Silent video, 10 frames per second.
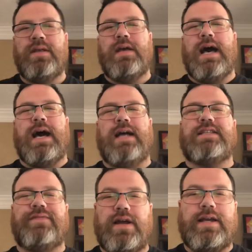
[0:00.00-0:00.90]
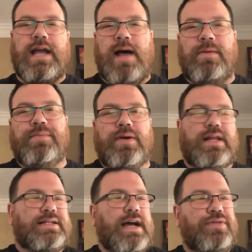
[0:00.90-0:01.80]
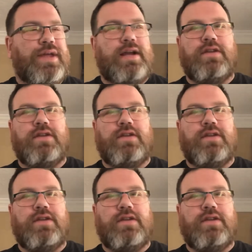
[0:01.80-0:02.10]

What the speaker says: It's a very common book that's out there.